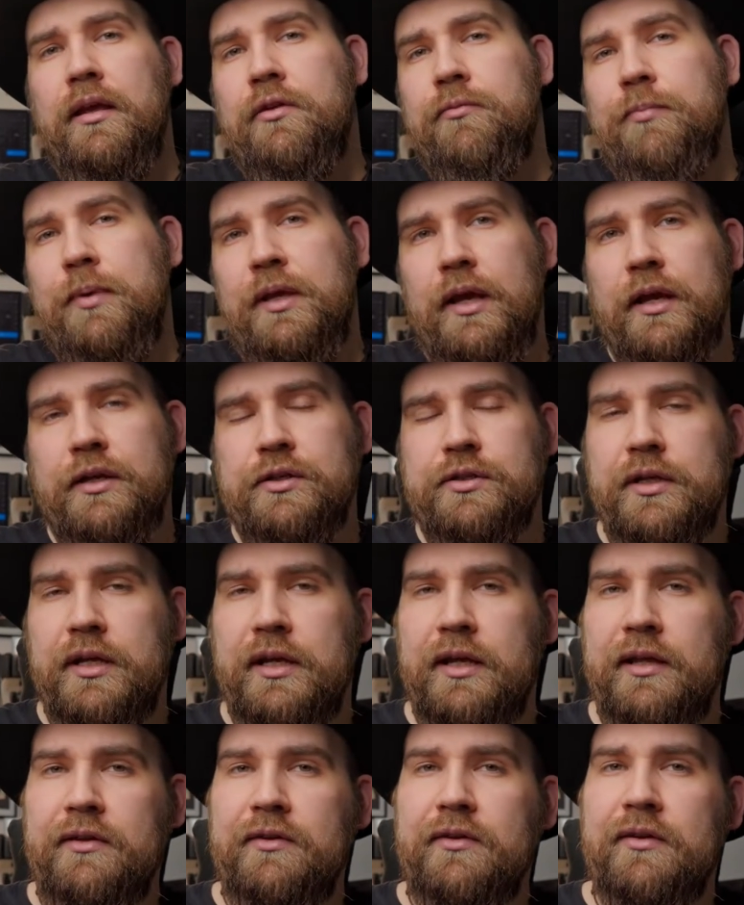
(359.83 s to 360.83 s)
Asph
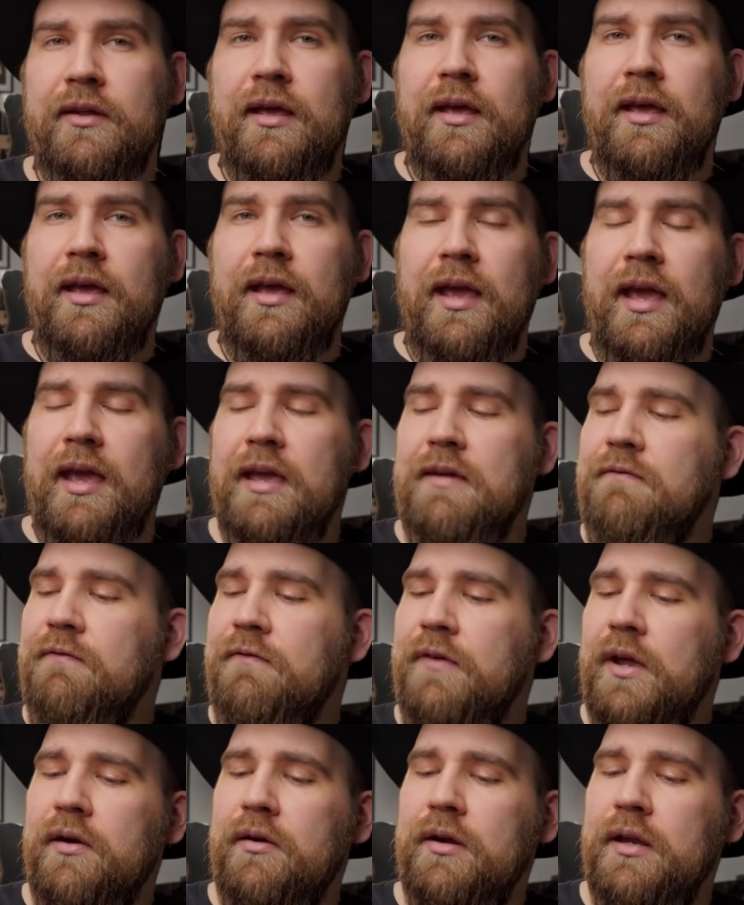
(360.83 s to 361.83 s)
is a
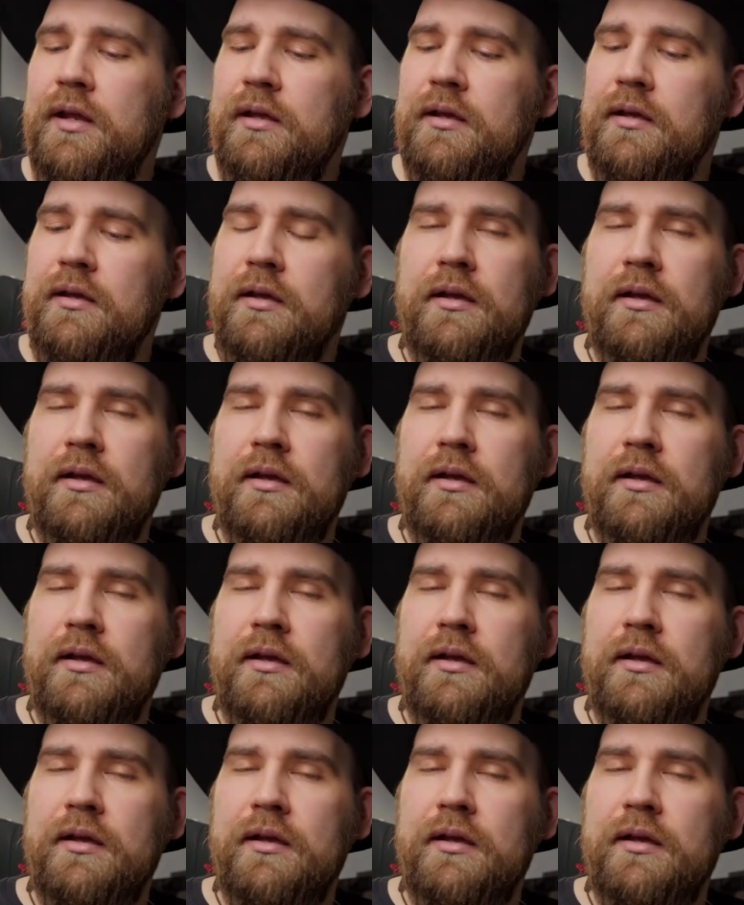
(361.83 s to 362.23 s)
very